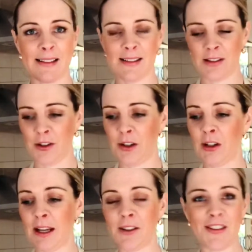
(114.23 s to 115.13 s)
So
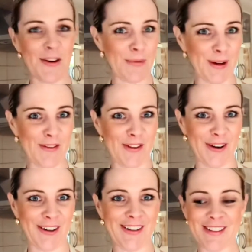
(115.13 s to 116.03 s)
get yourself one of
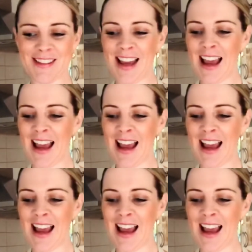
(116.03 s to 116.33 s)
those,